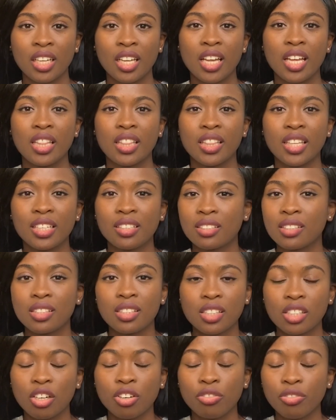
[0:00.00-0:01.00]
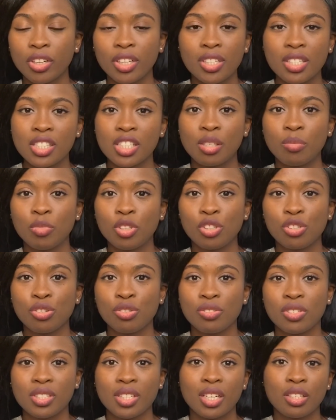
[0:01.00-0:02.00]
and then self-esteem
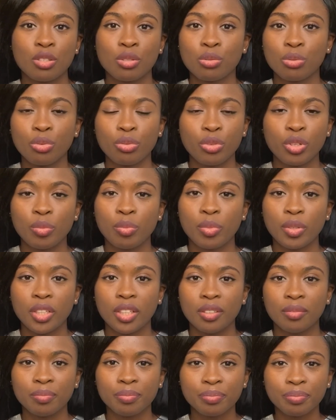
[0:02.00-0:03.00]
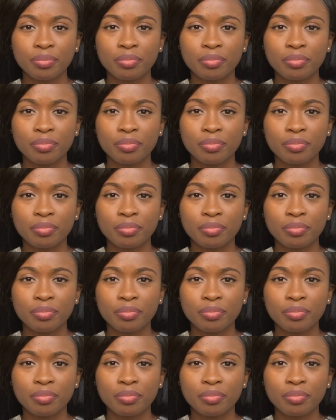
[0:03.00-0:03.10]
issues starts to creep in.